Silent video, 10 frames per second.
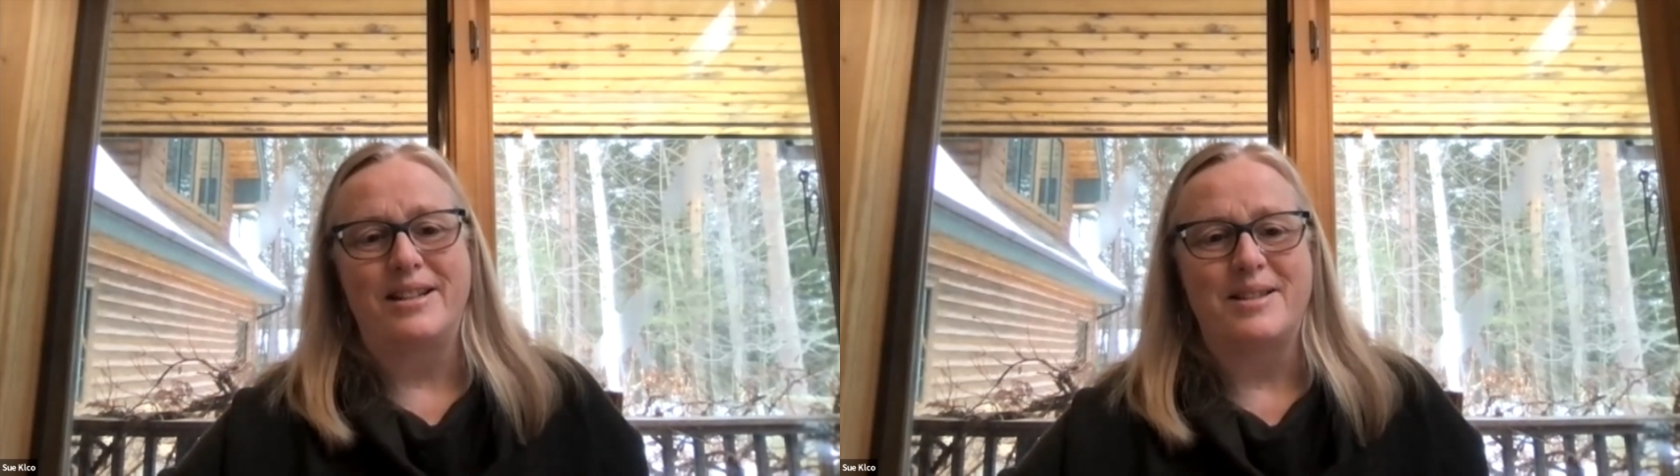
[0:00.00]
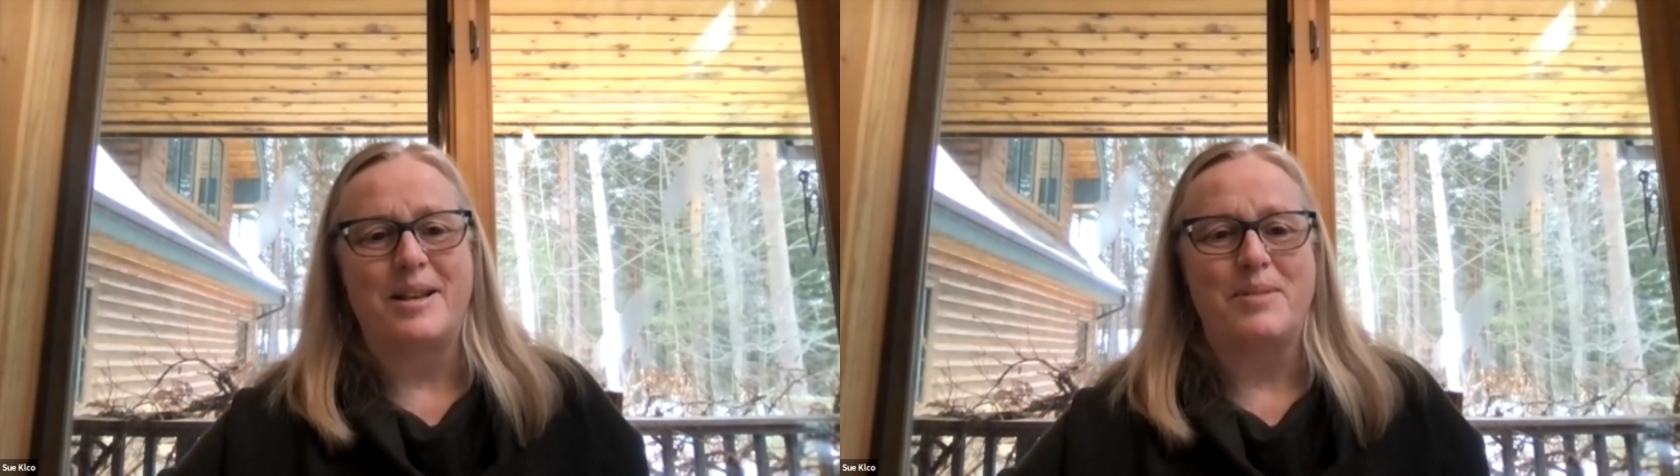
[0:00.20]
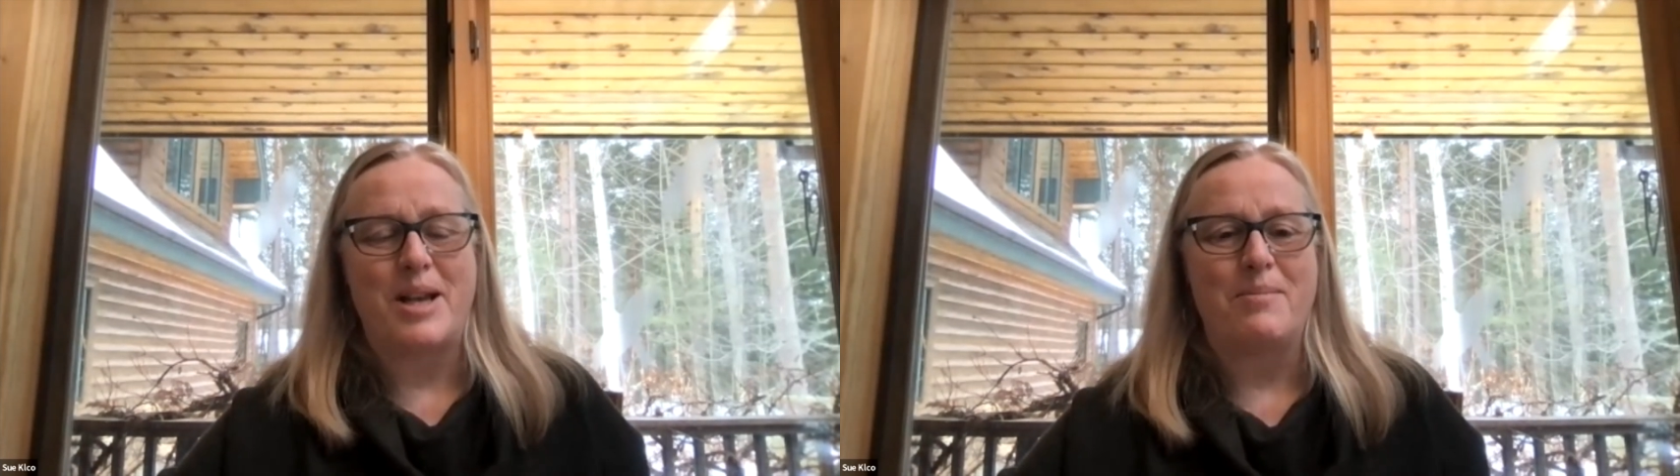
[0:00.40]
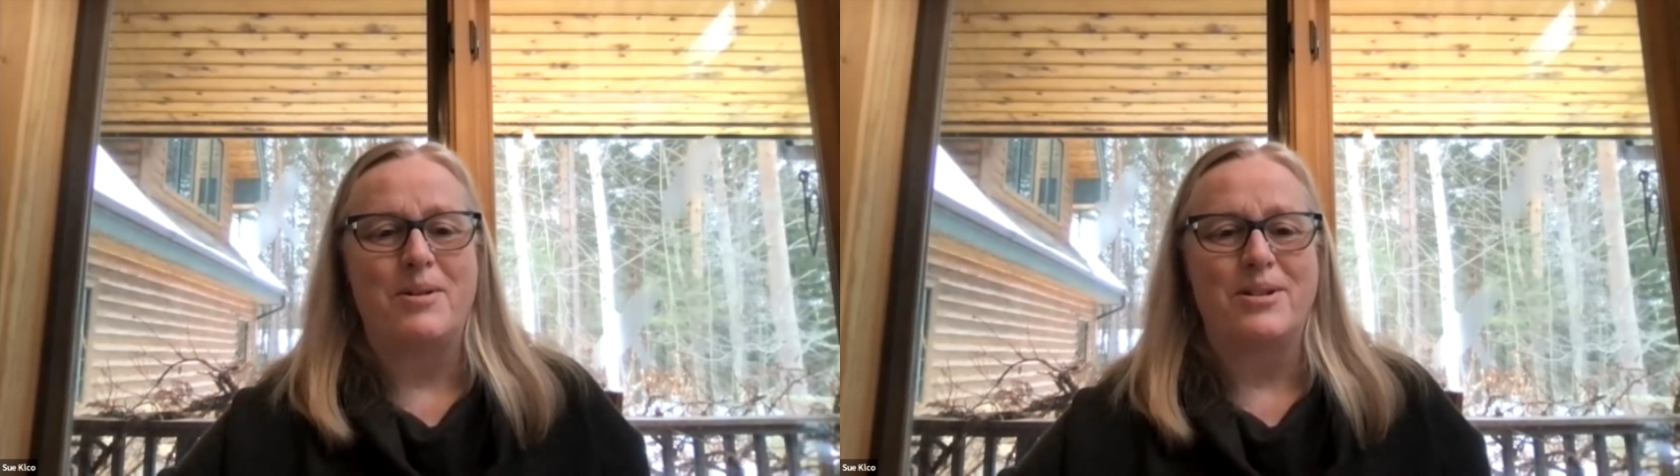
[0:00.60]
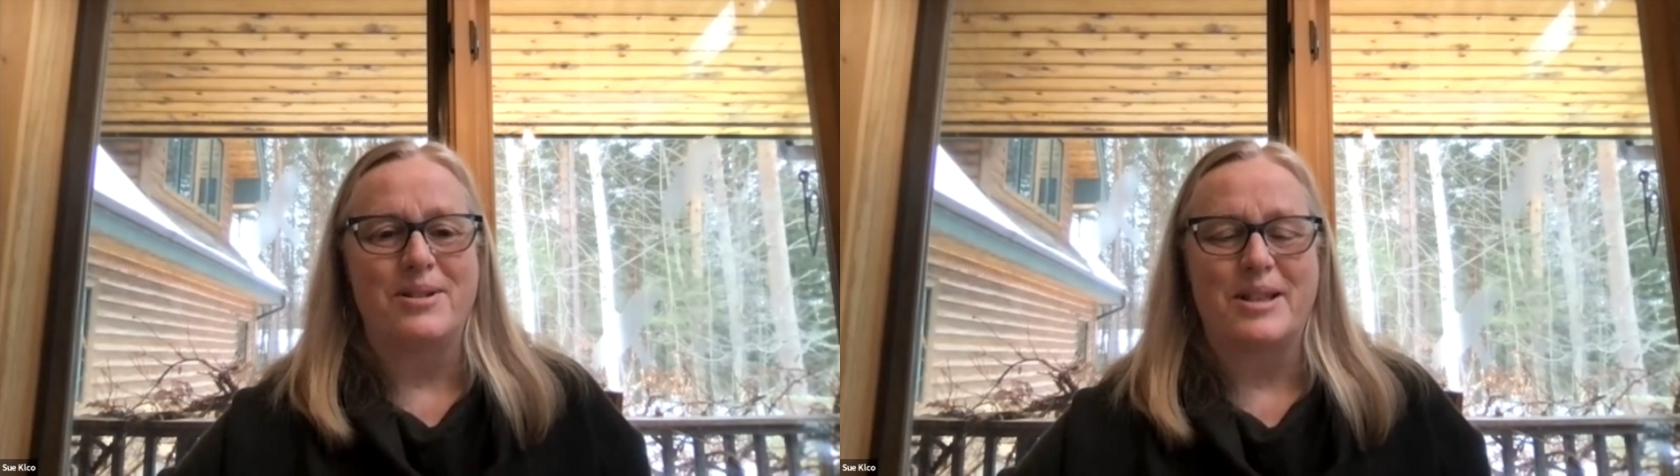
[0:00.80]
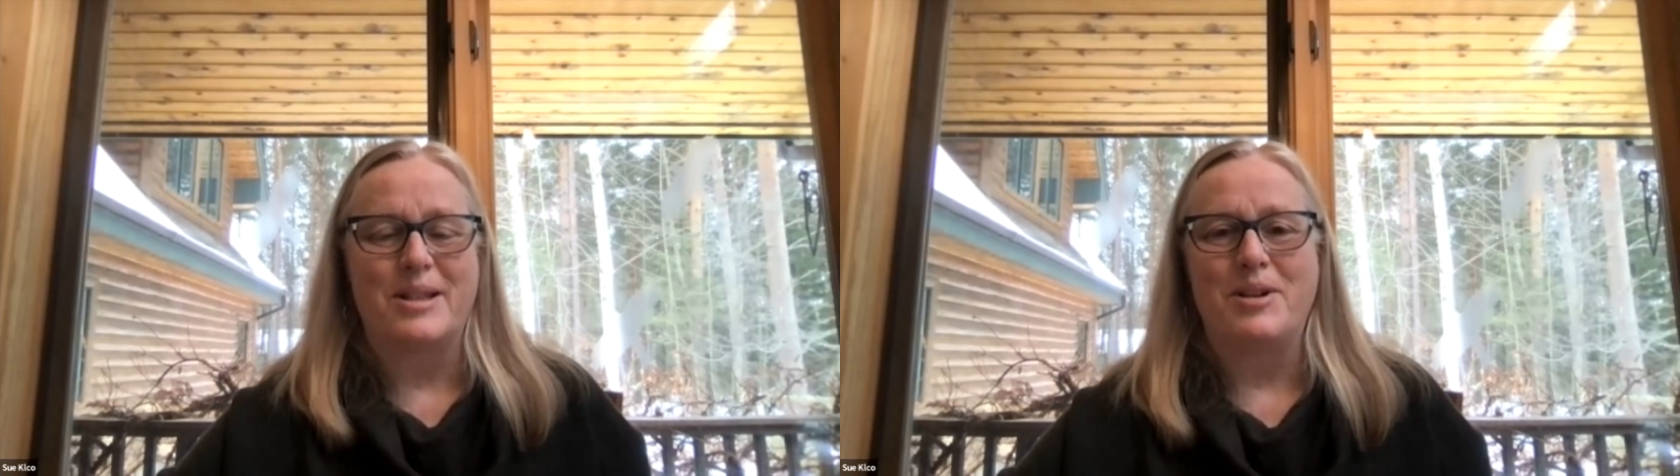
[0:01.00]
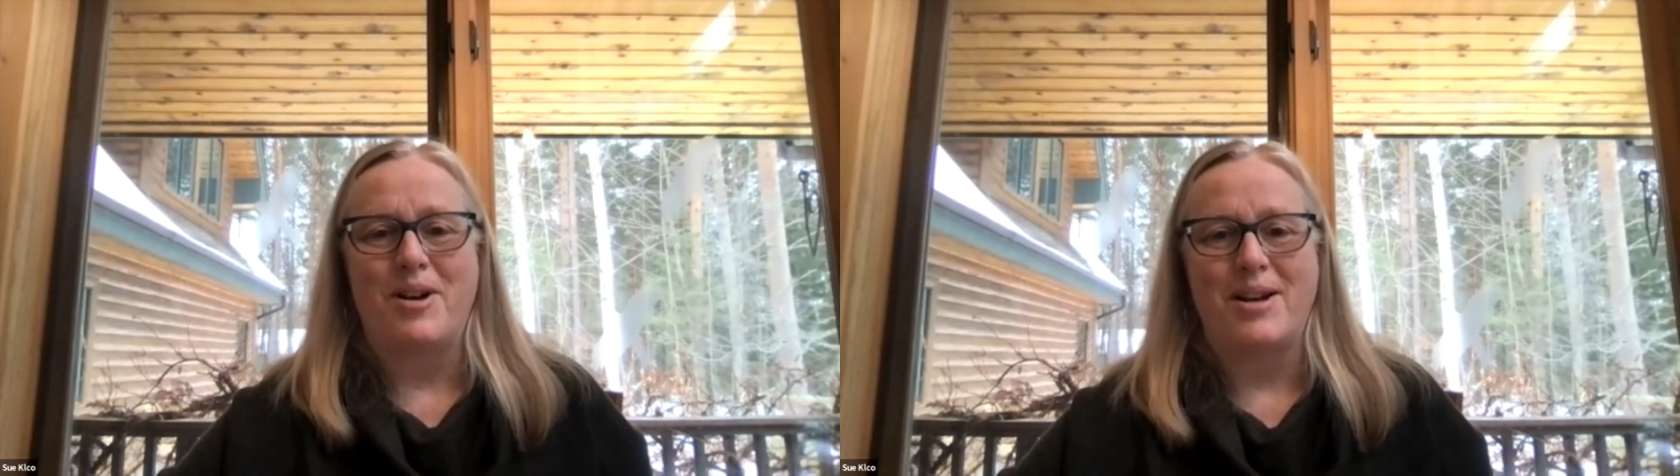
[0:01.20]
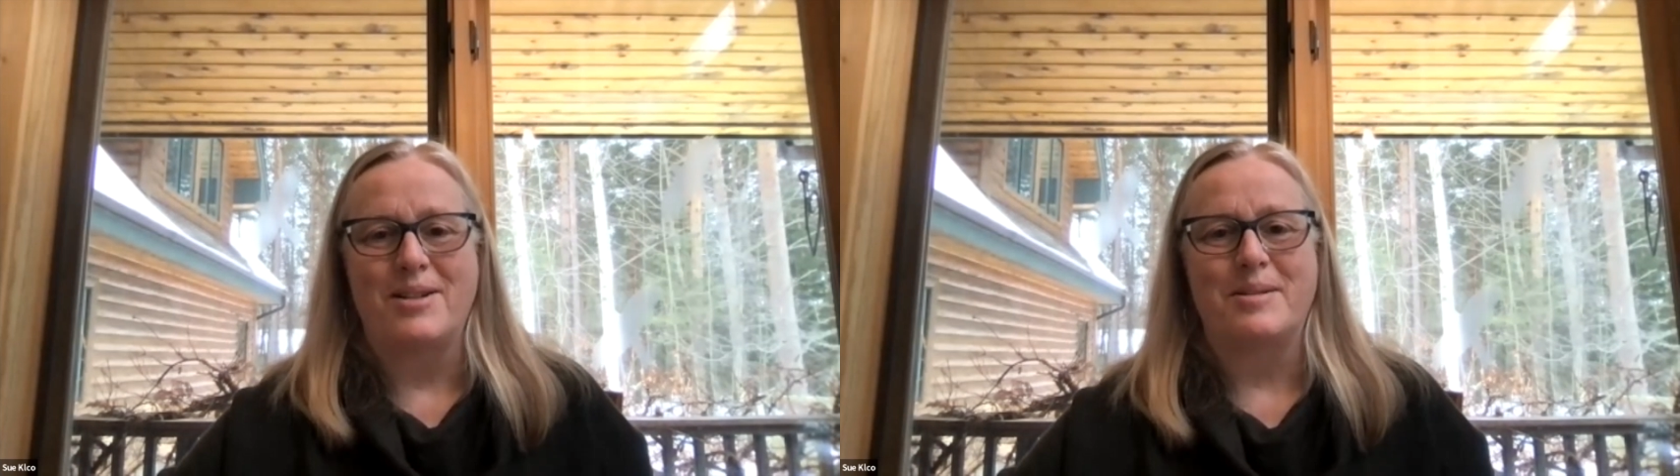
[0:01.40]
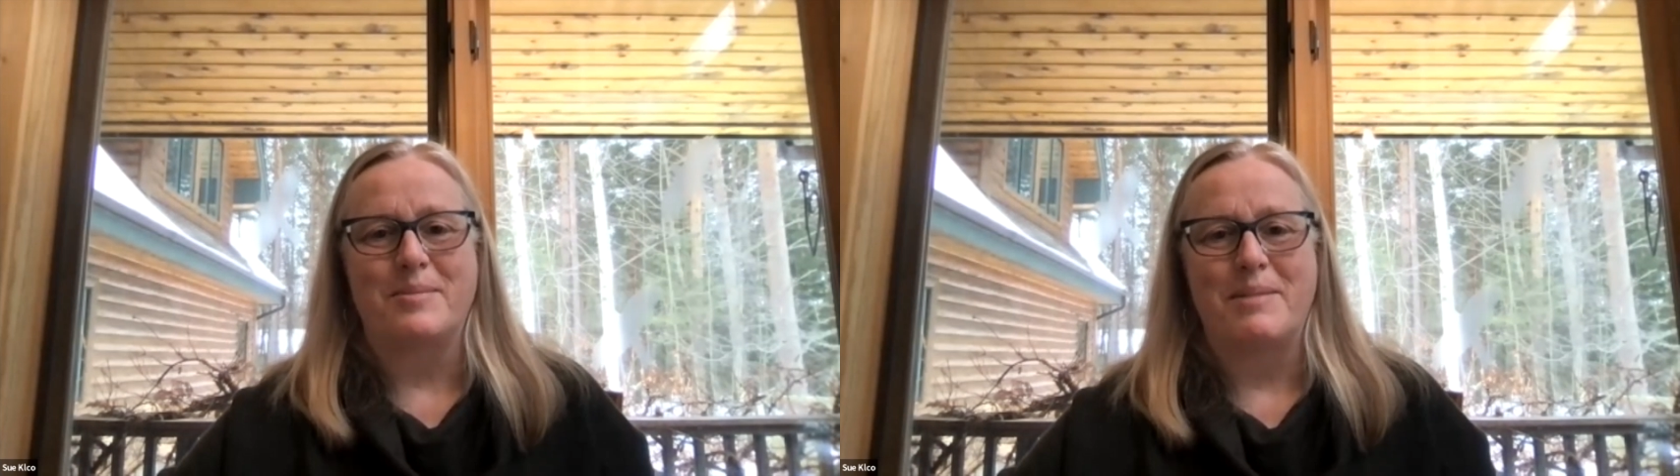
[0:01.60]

in September is going to be awesome.